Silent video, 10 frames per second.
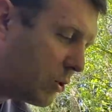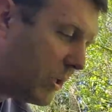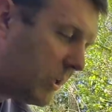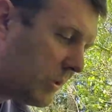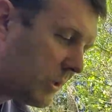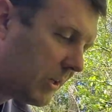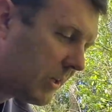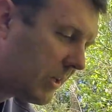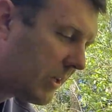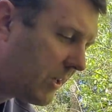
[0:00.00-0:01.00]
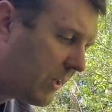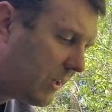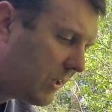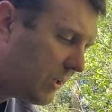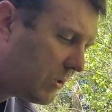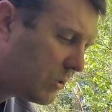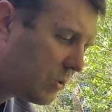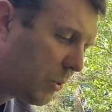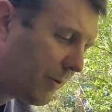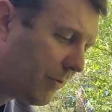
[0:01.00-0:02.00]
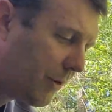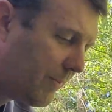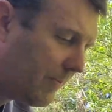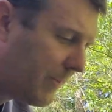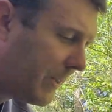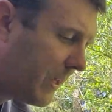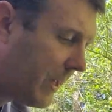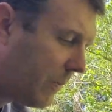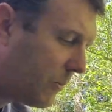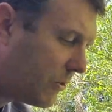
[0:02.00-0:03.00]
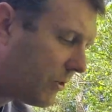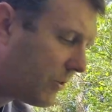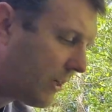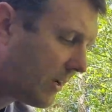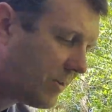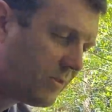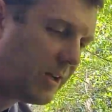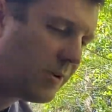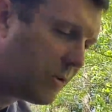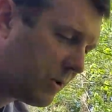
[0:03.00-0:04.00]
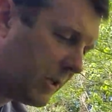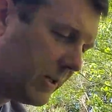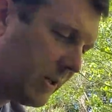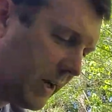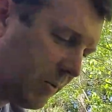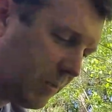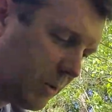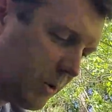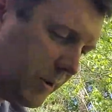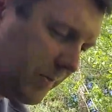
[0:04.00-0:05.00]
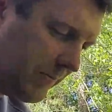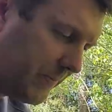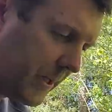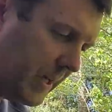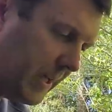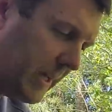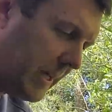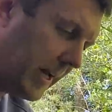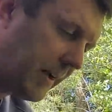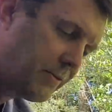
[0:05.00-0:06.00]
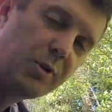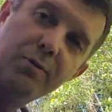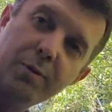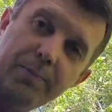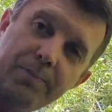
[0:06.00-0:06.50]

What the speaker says: cheese at the store from, and we took that container, cleaned it out real good, and I have two of them.